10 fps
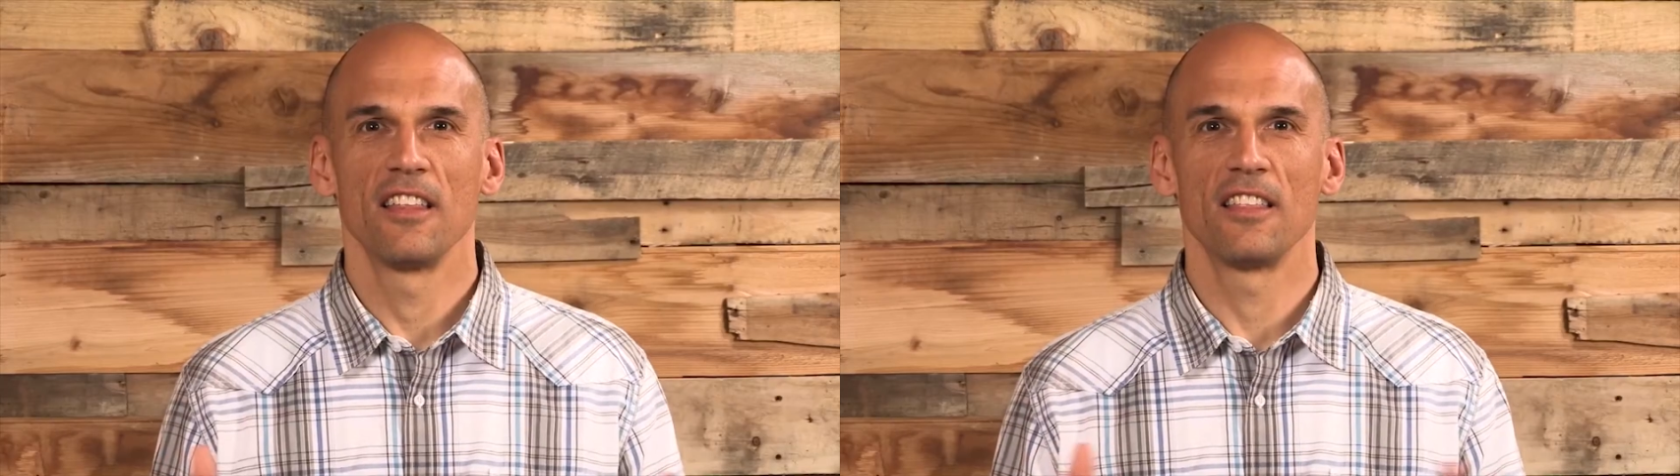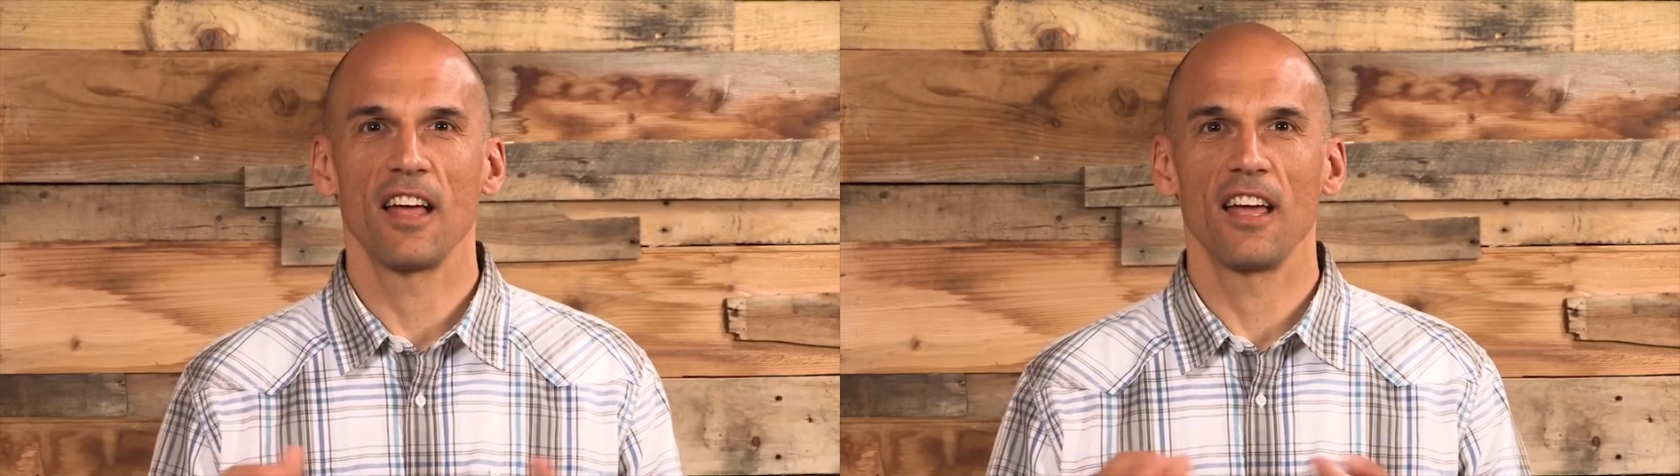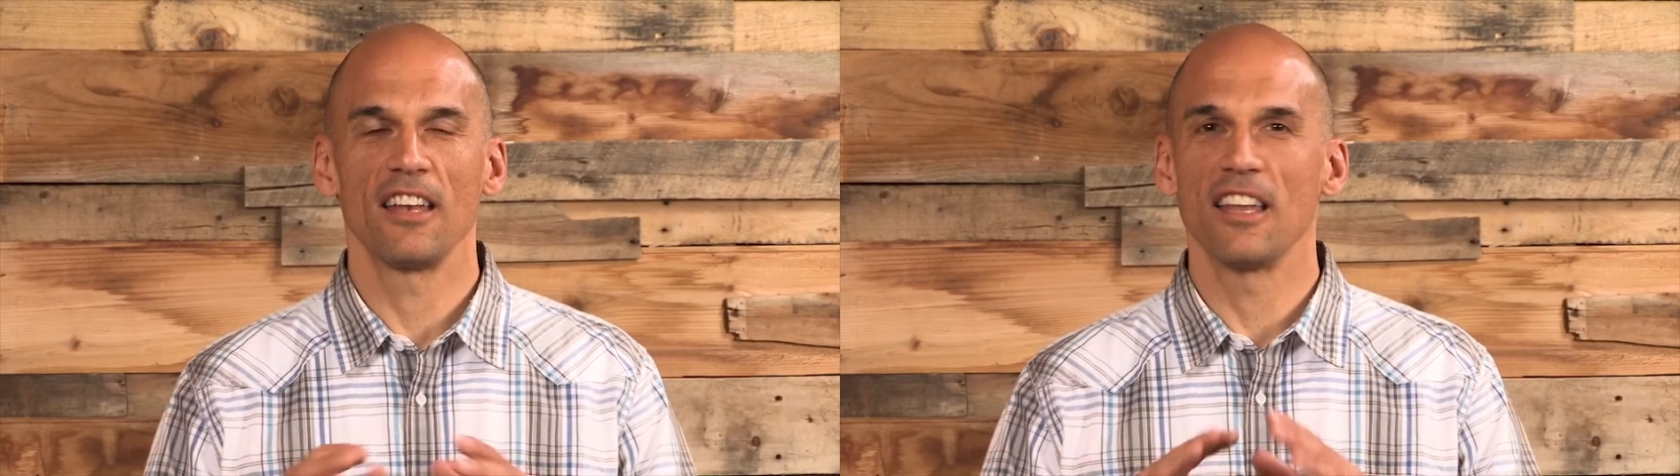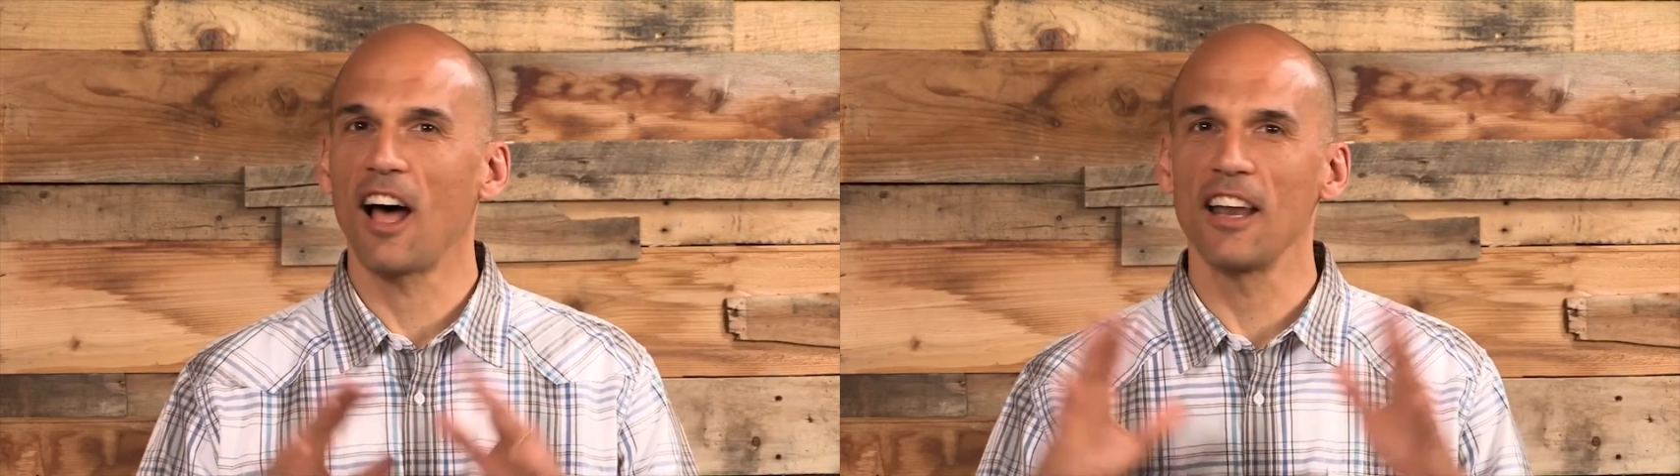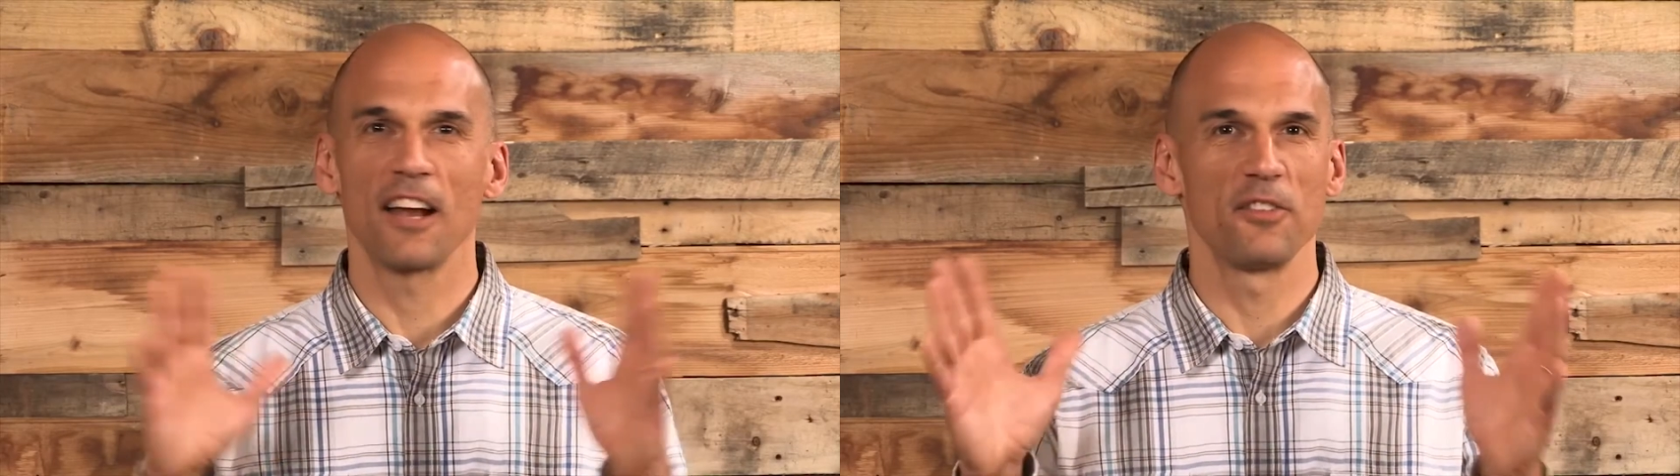that
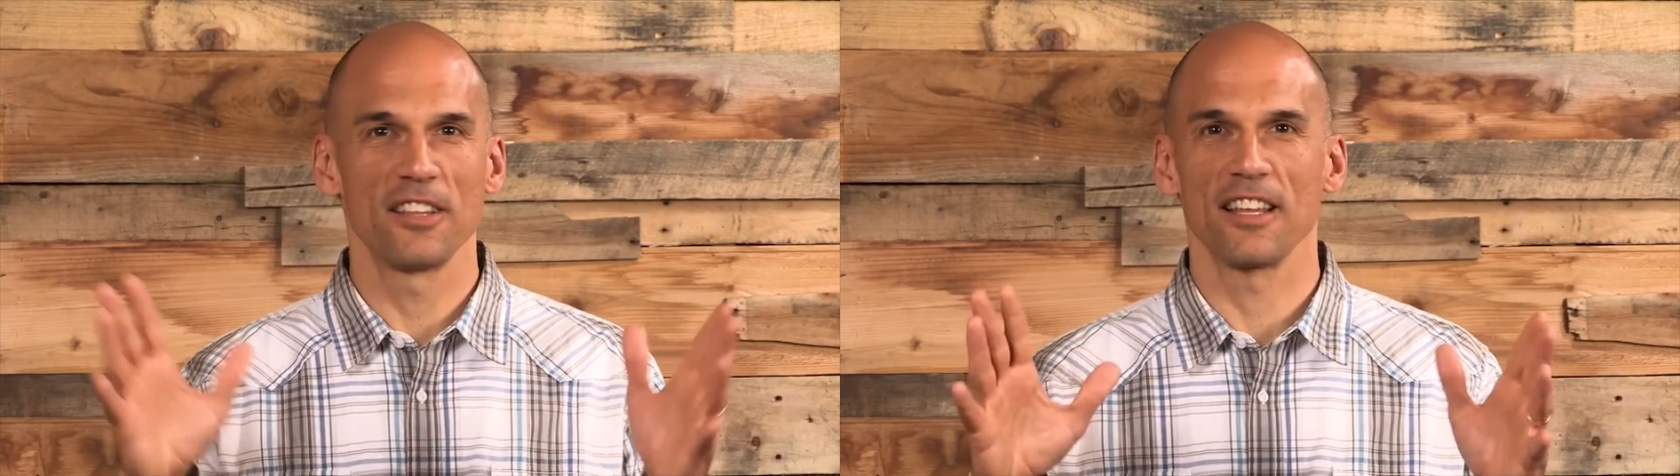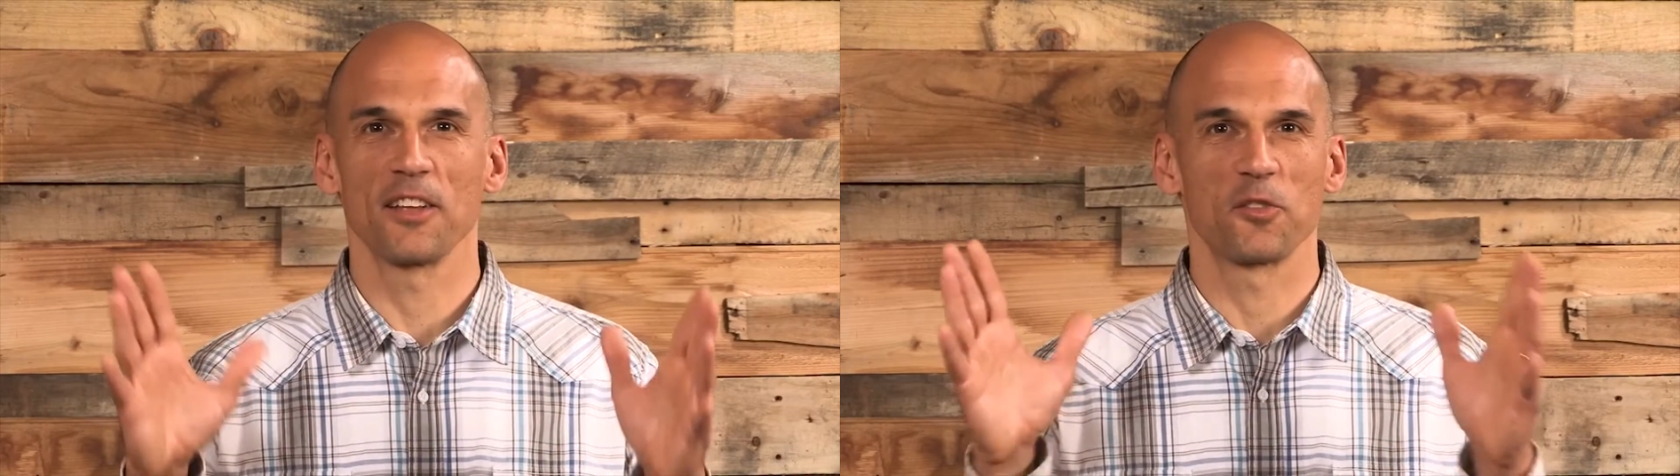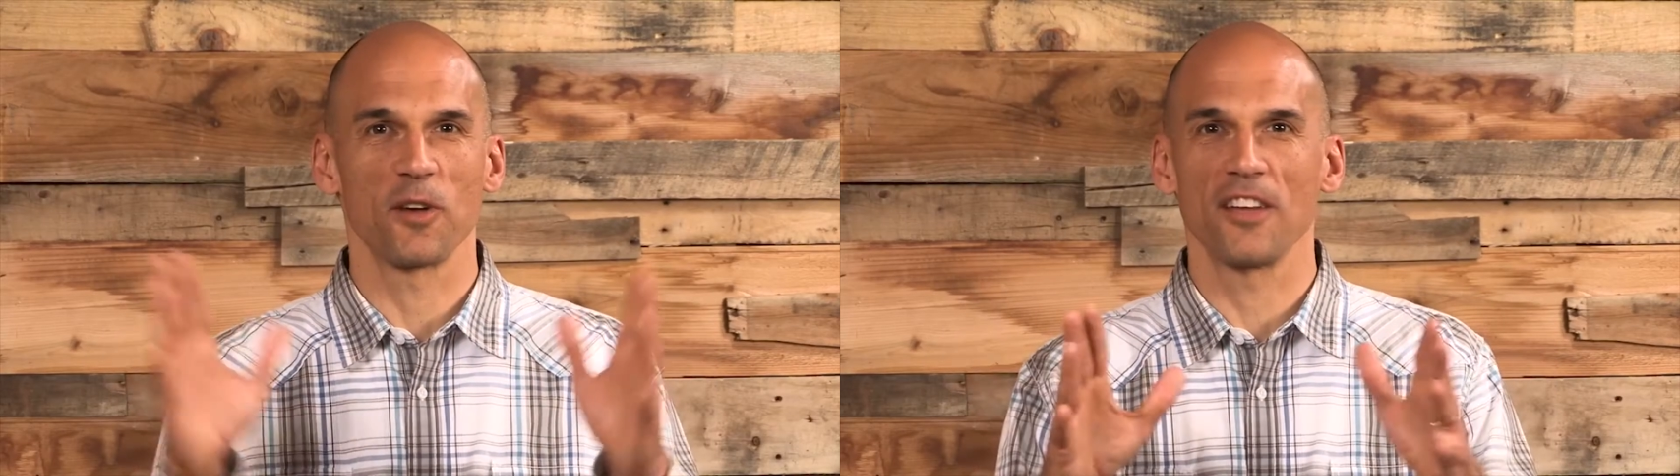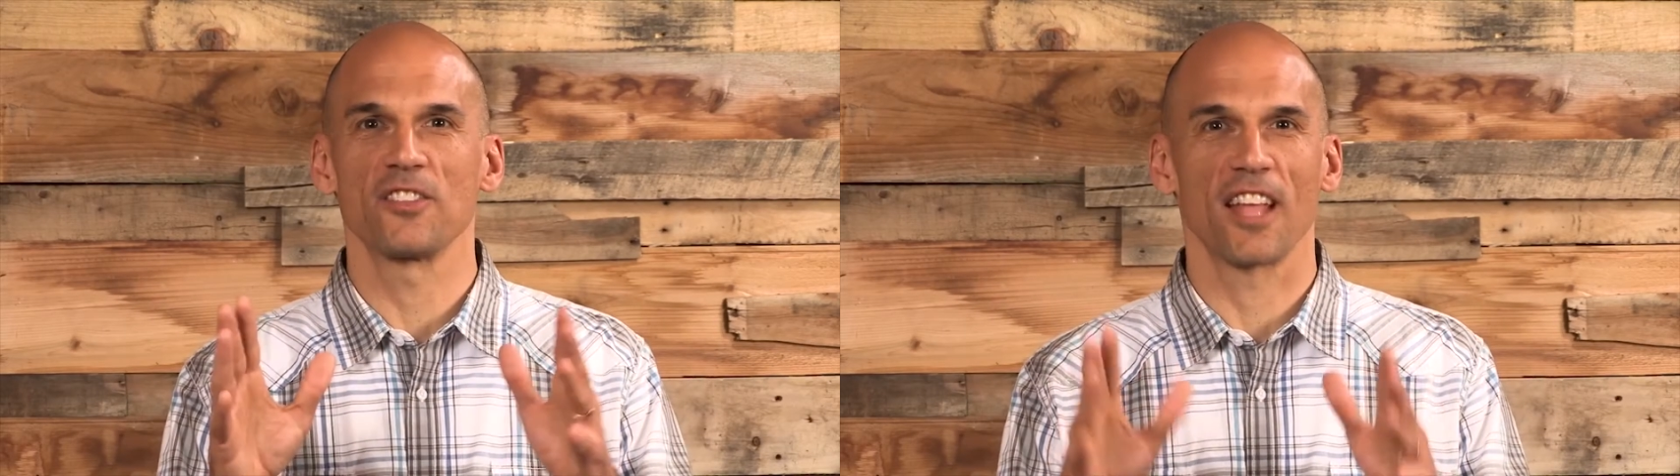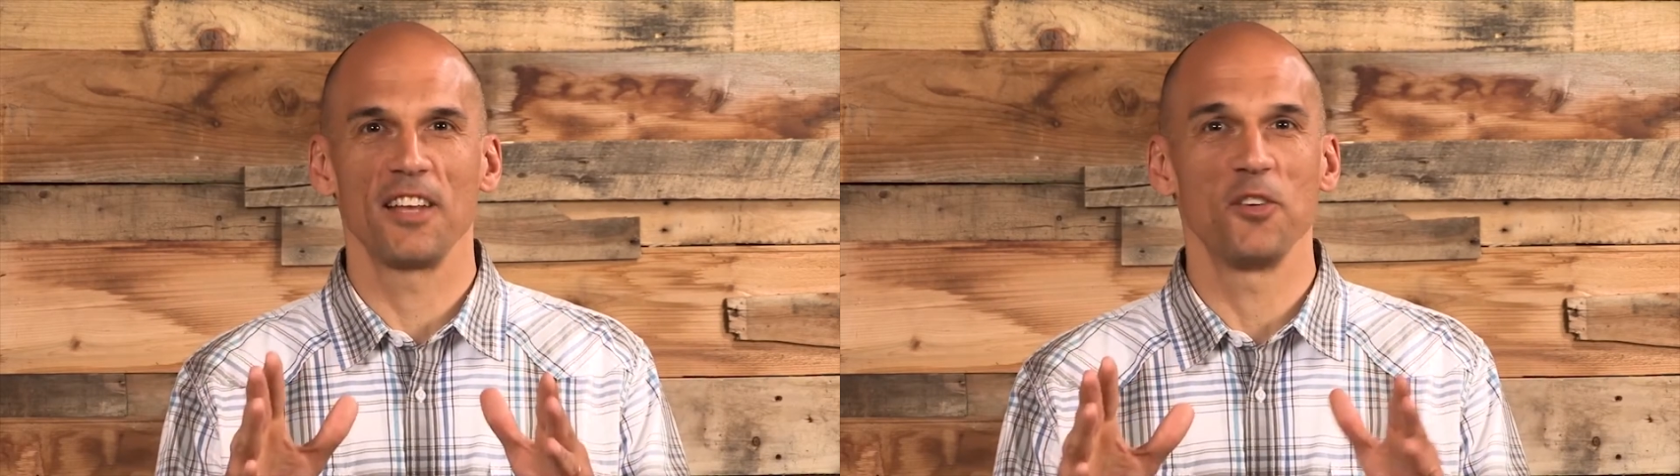not everything is
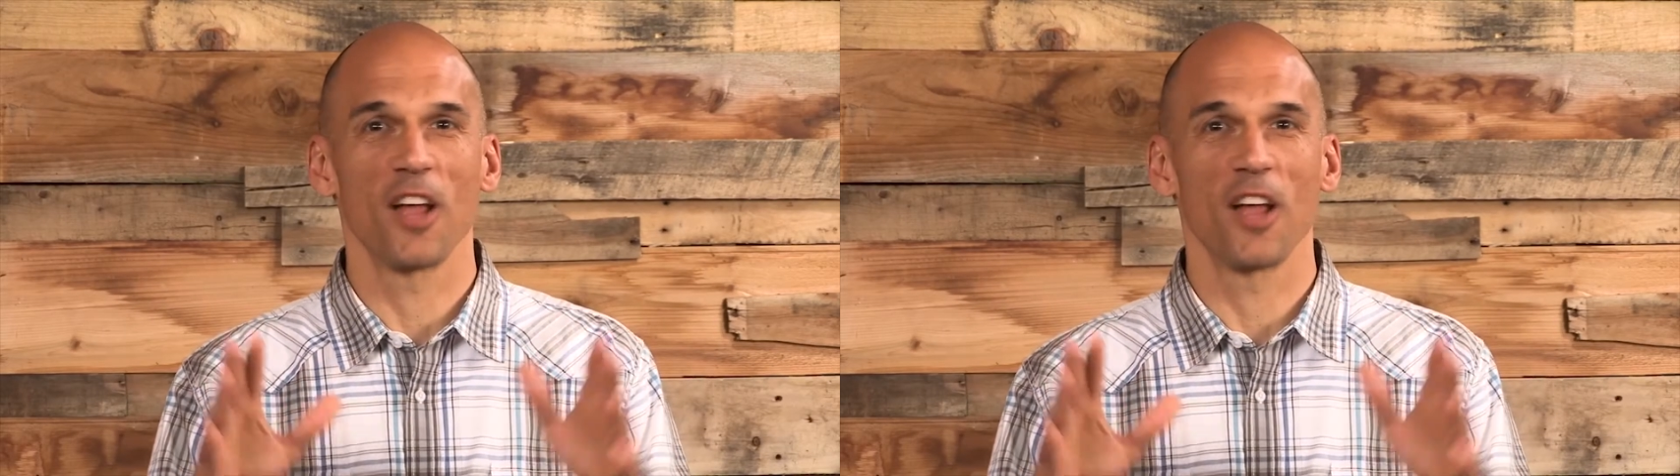resting on you,